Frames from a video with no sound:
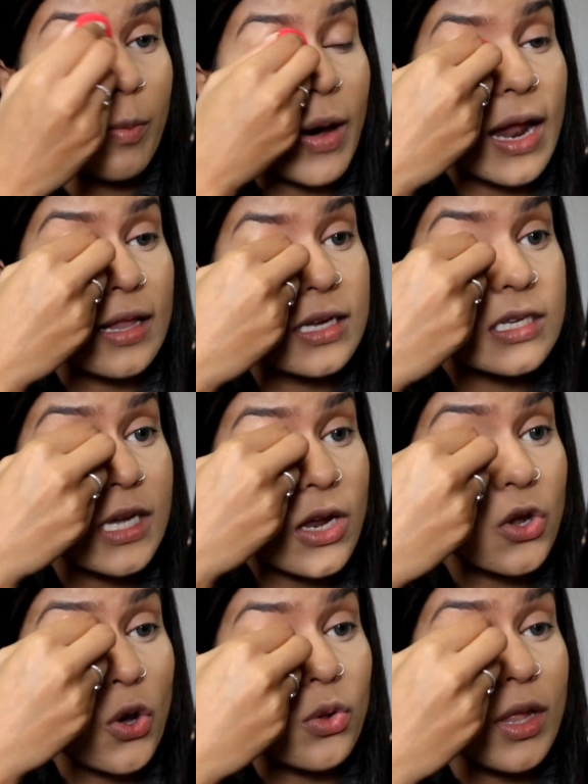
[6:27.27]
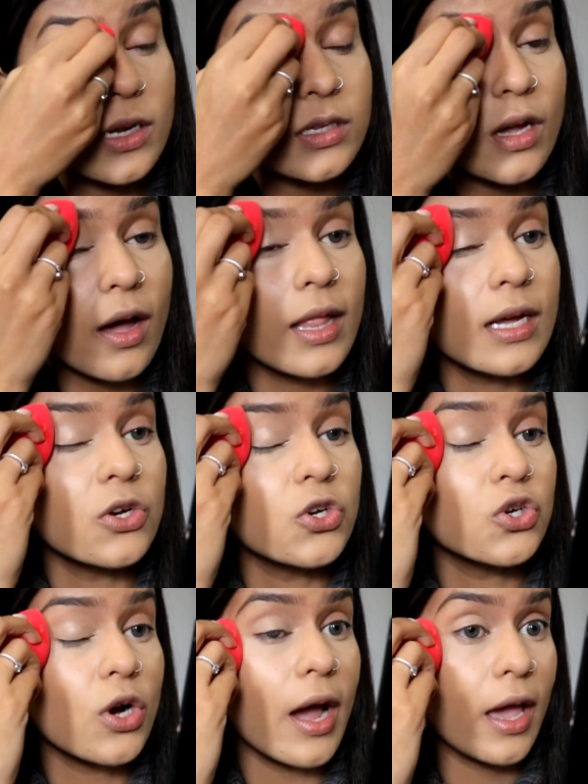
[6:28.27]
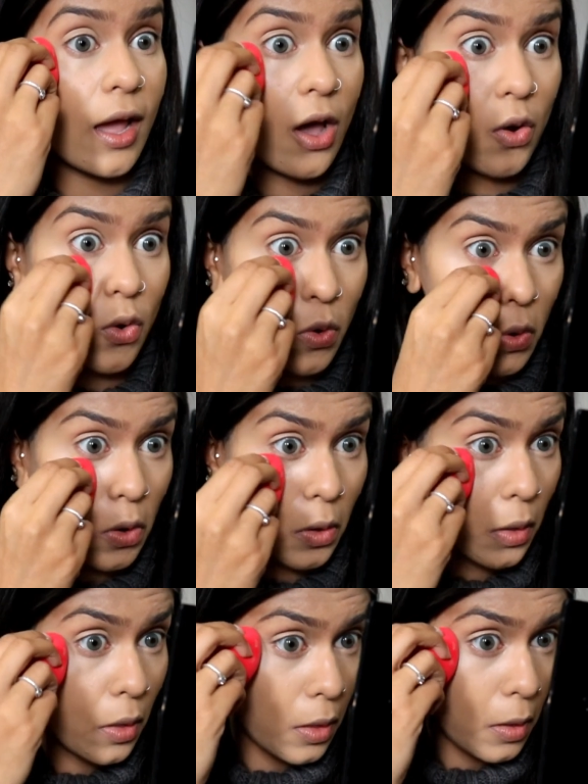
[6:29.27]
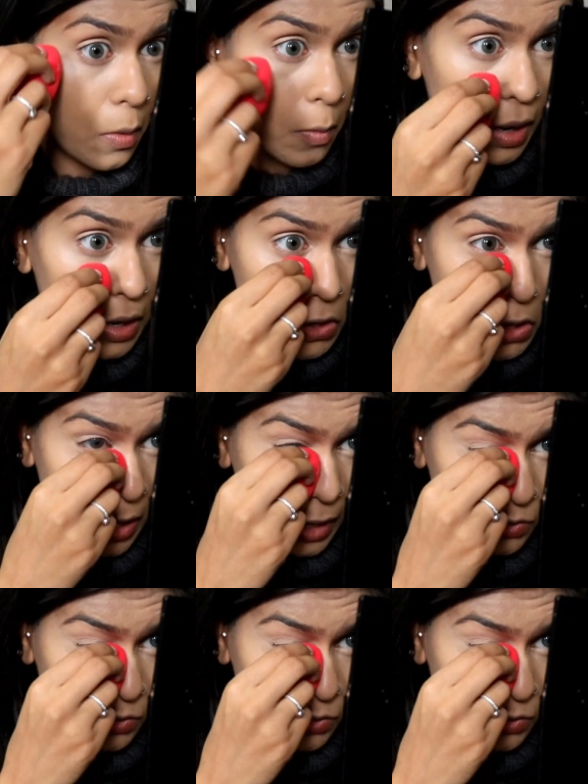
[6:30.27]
but at least I know that it's not like drying out my under